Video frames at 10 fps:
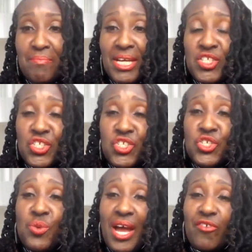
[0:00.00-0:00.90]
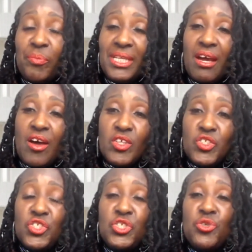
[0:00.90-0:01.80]
Imagine you have been
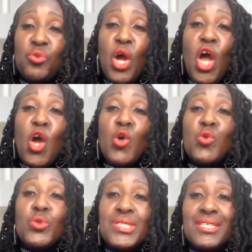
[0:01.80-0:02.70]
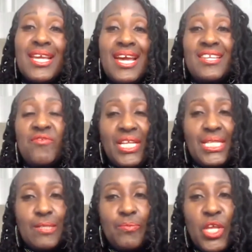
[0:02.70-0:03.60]
asked to host an
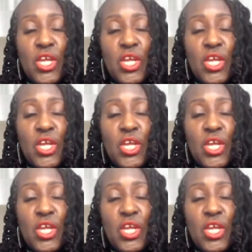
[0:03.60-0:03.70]
event.